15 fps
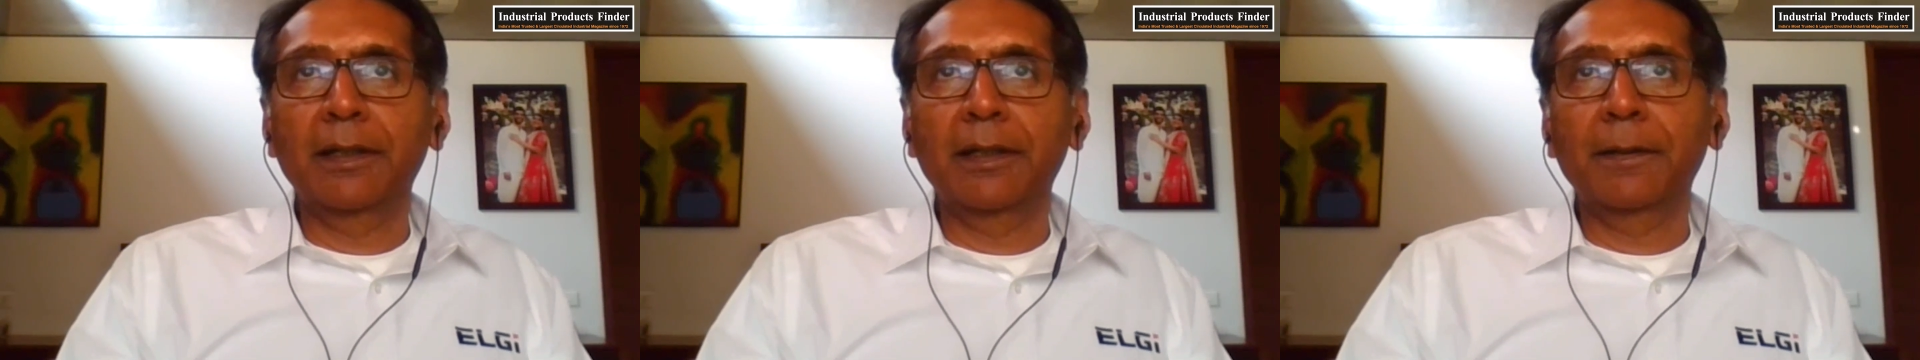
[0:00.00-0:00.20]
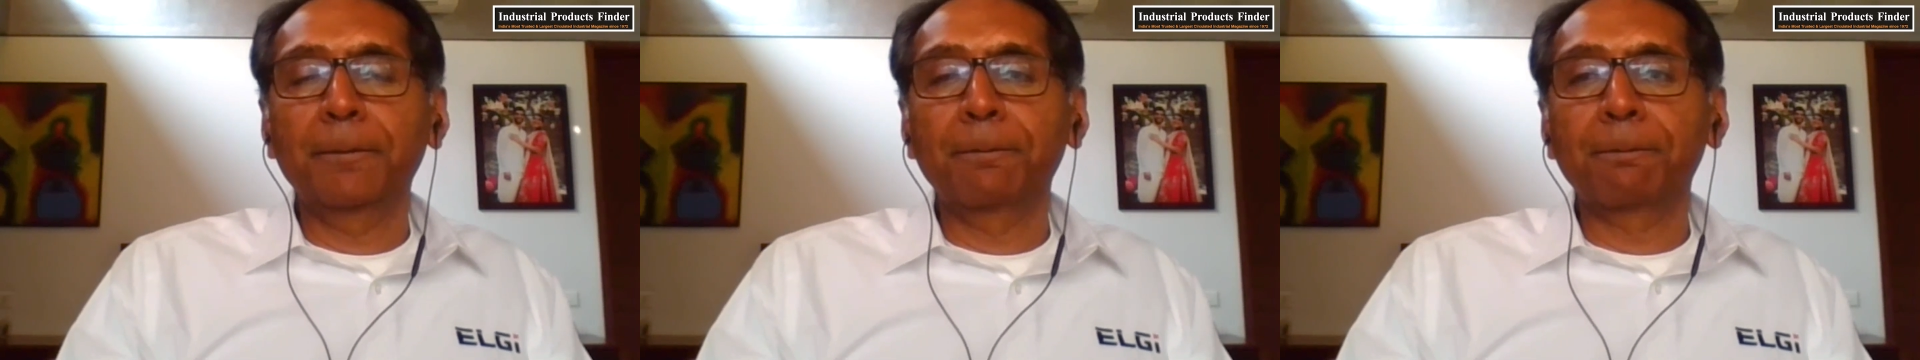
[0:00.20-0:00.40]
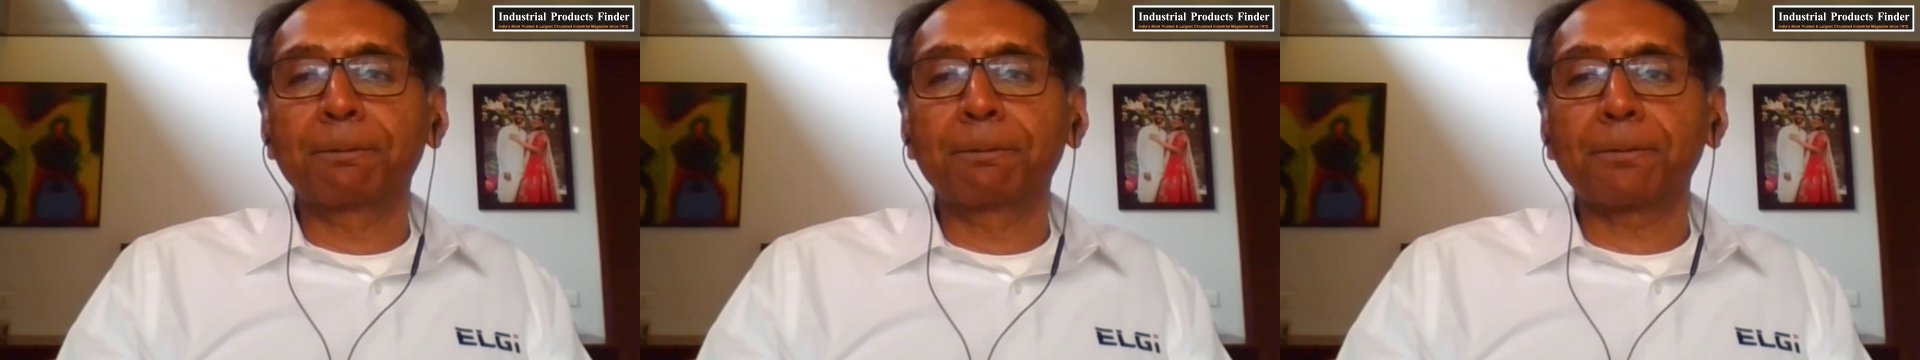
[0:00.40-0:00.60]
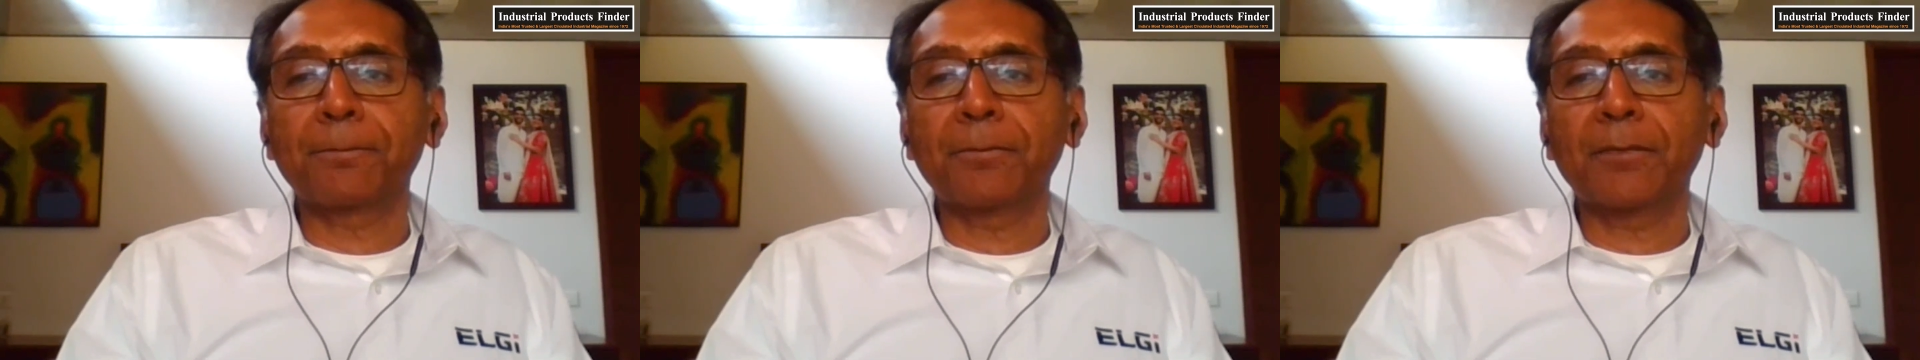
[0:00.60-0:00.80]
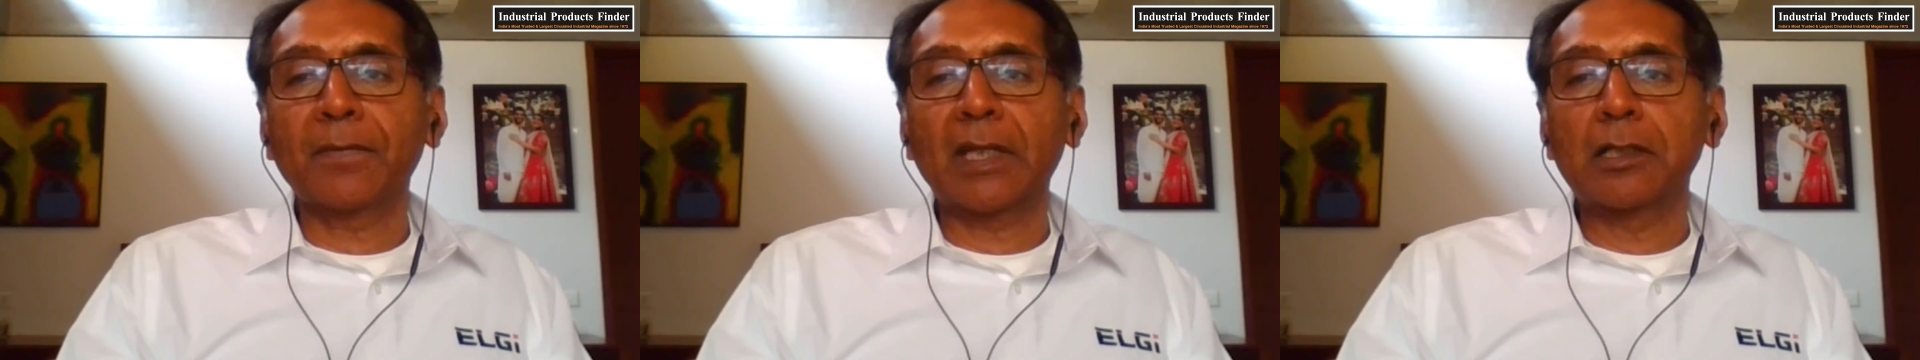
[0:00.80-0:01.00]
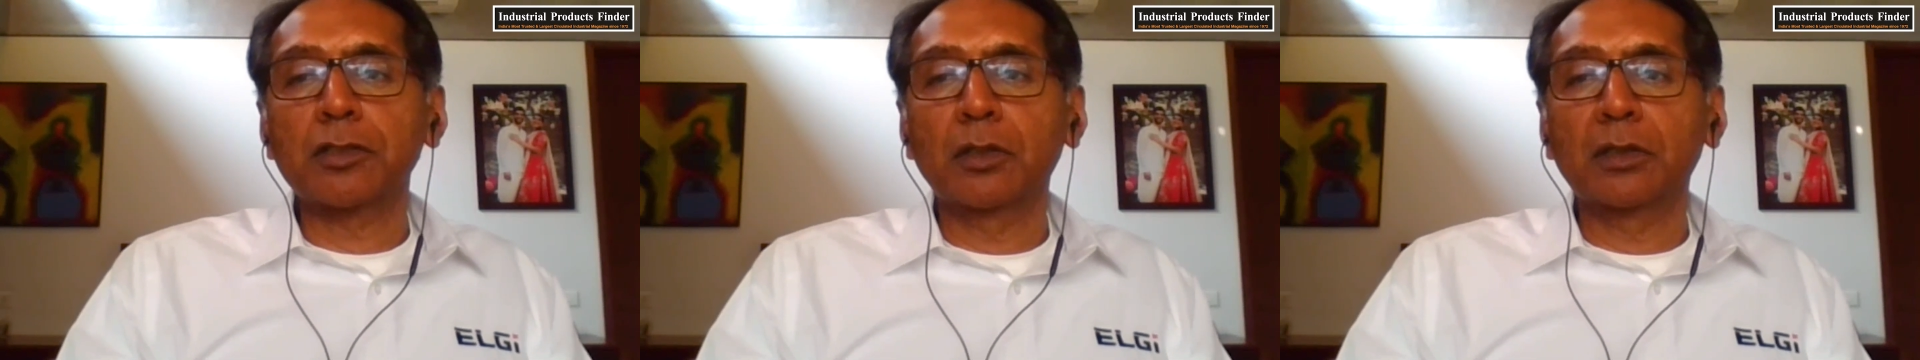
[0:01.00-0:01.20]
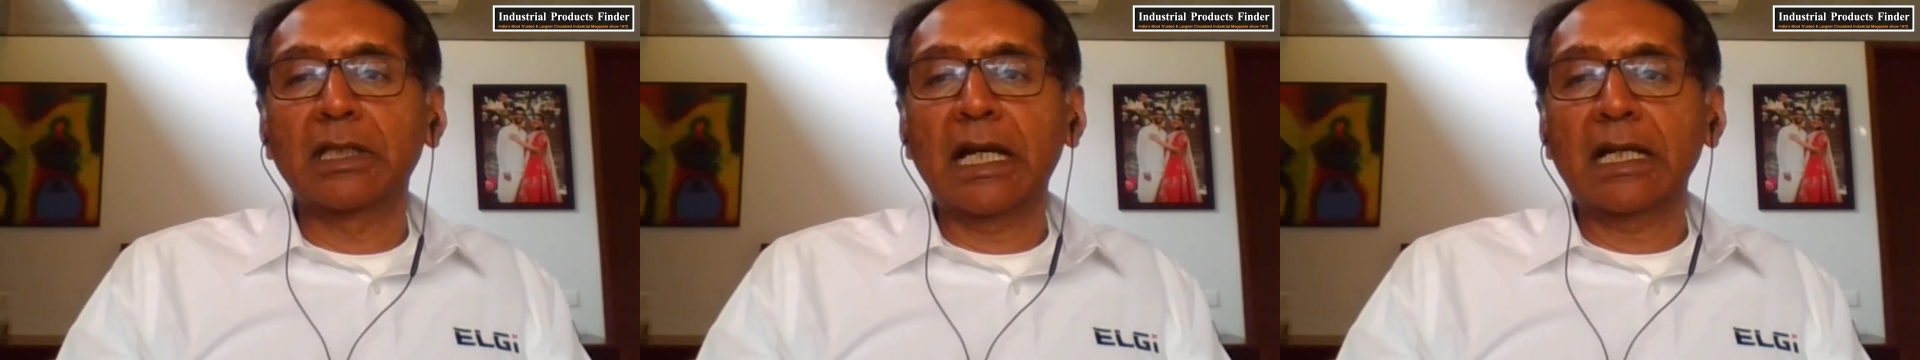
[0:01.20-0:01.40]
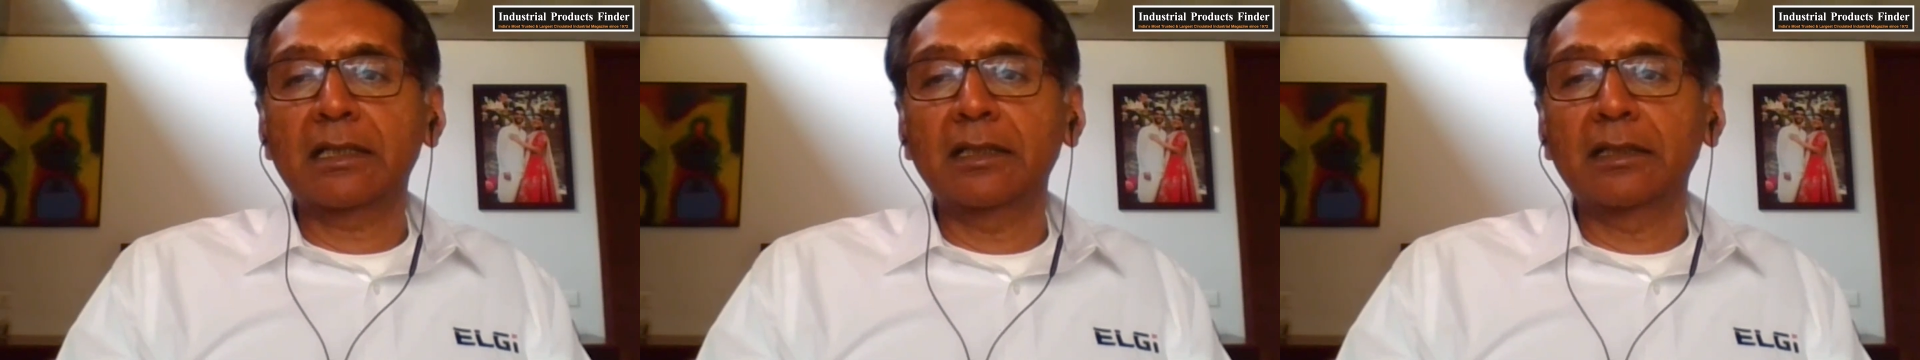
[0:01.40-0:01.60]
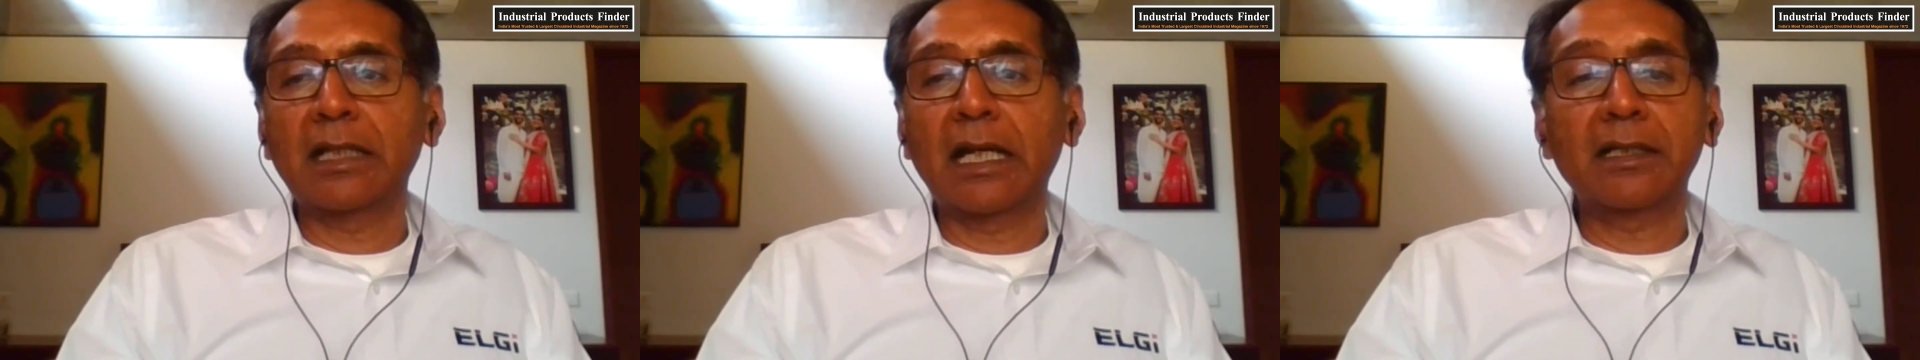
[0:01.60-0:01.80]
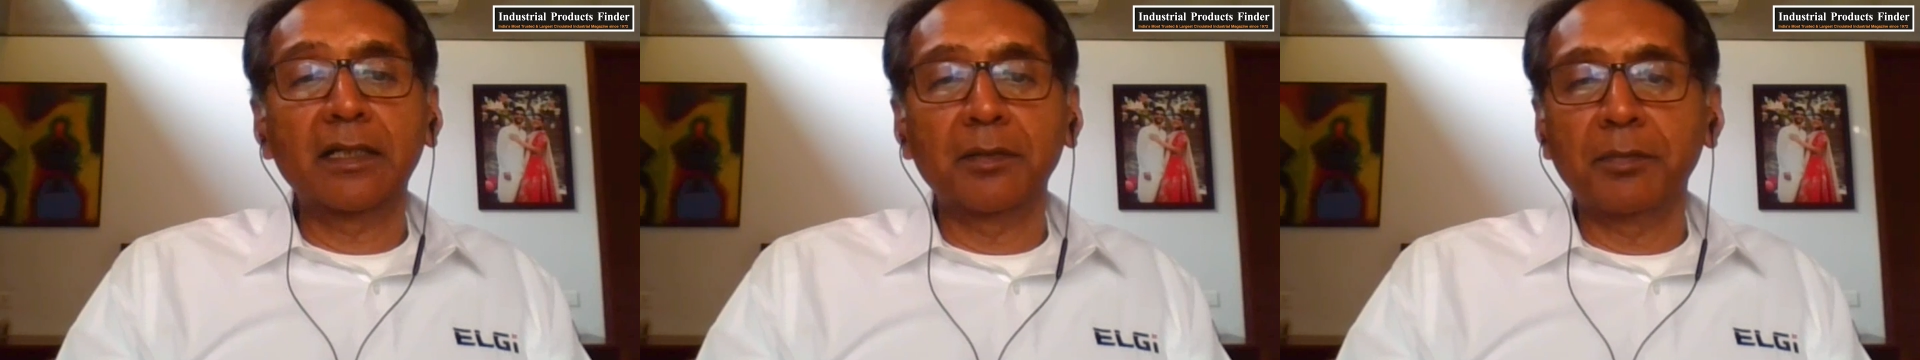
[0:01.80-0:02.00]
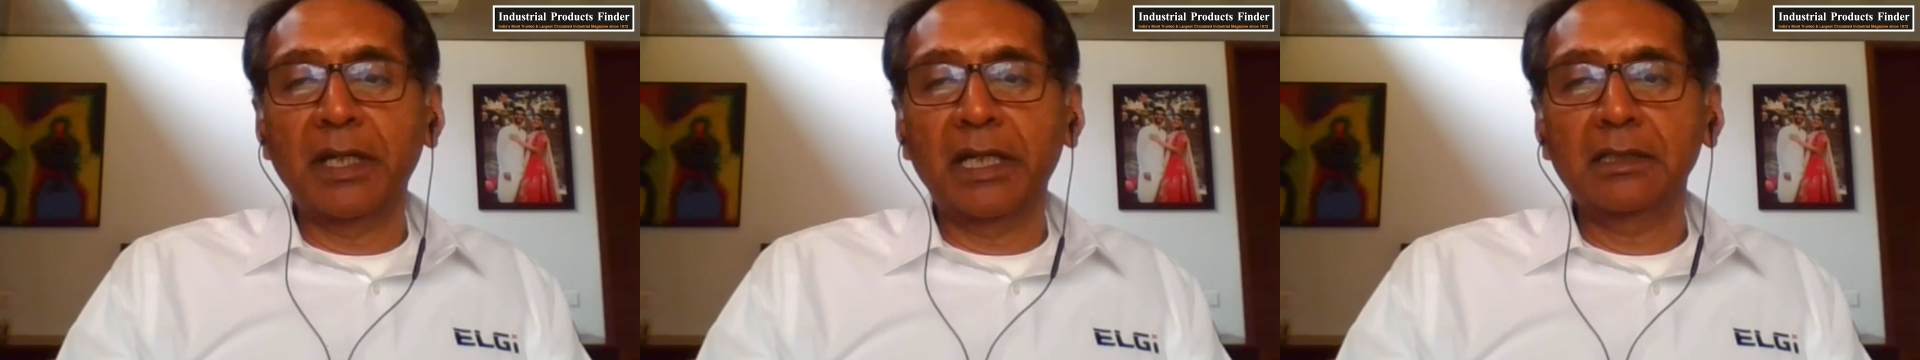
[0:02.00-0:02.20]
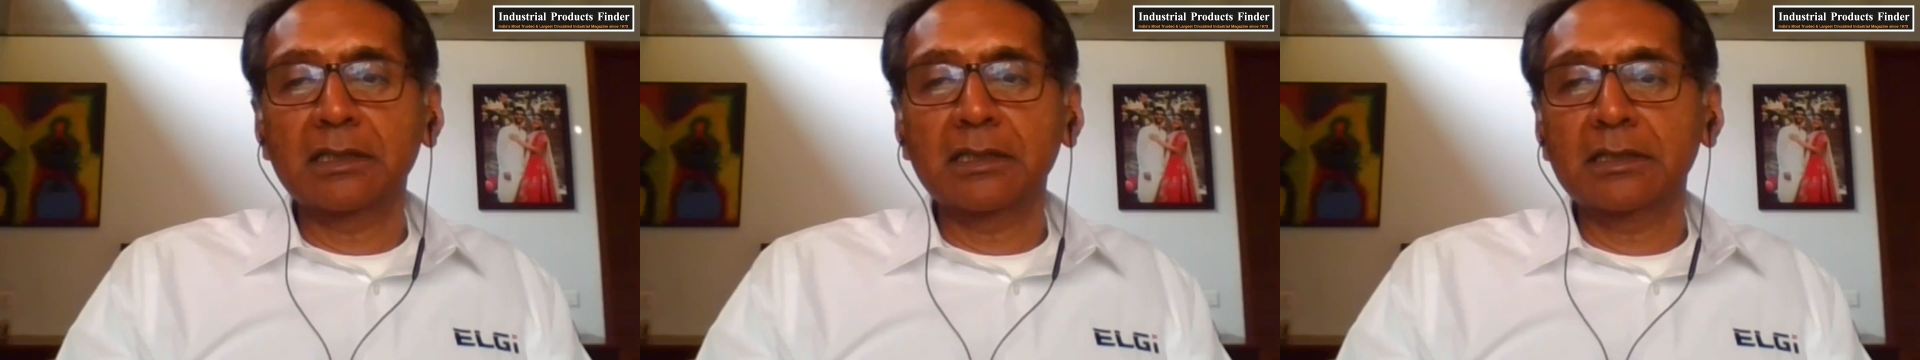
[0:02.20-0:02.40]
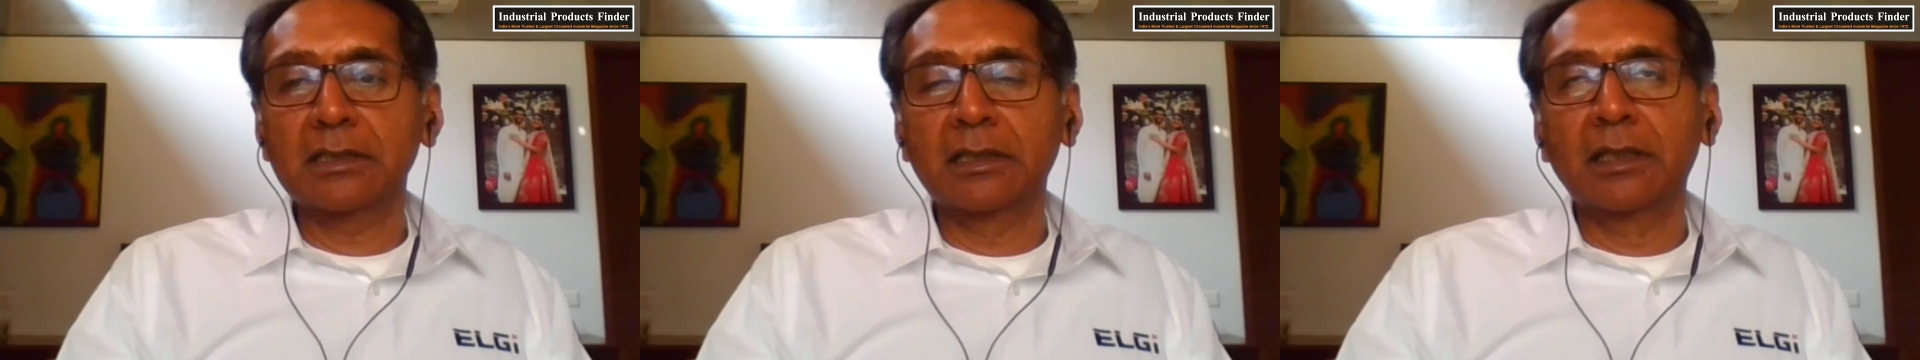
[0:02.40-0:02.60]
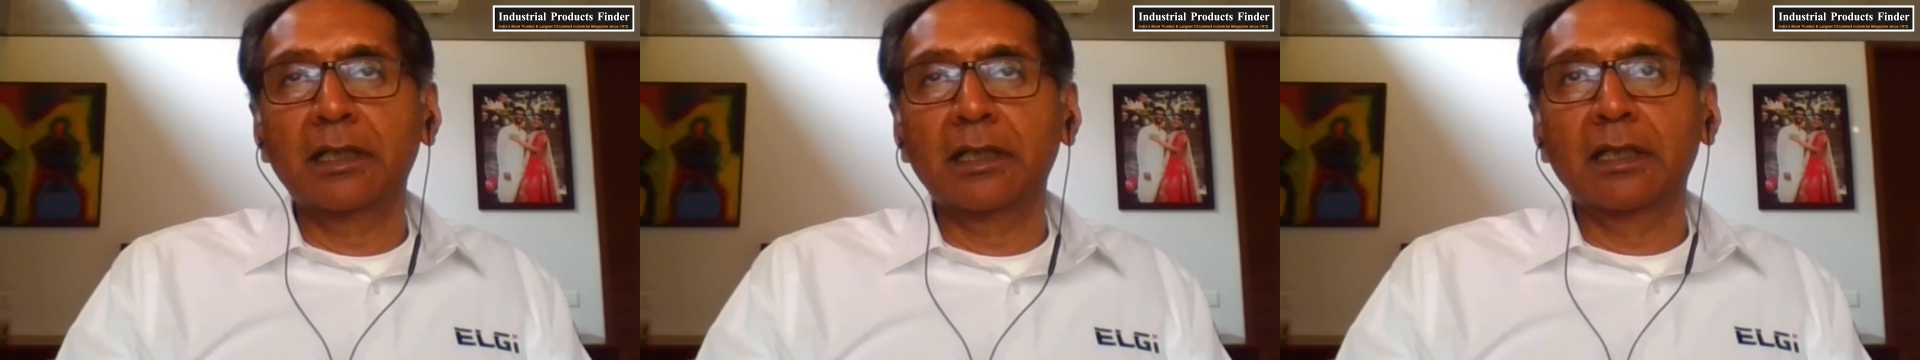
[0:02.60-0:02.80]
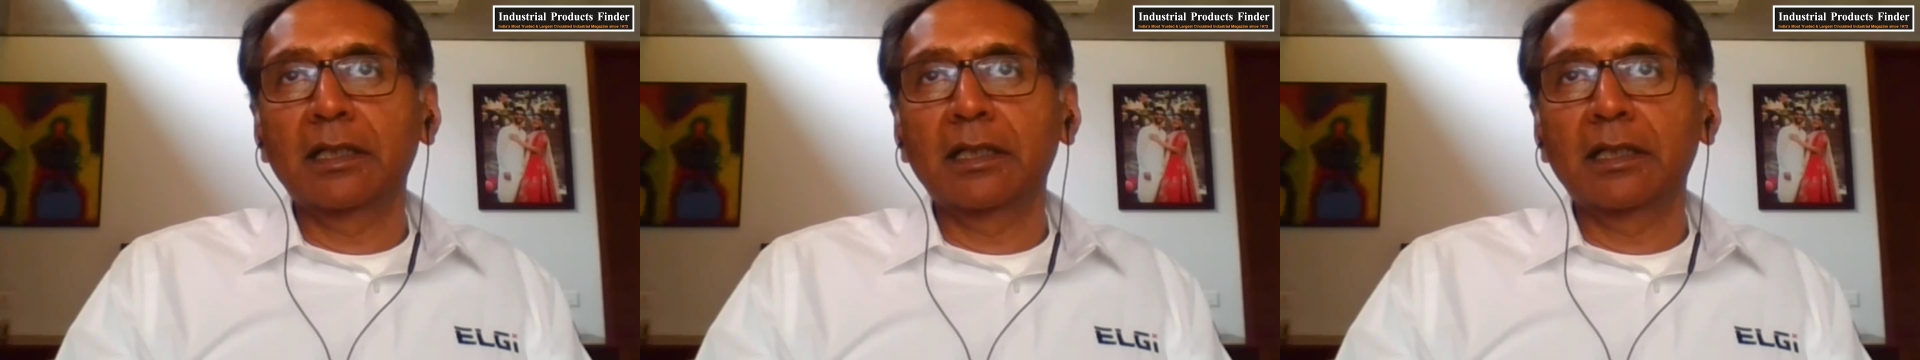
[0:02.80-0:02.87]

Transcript: So that remains.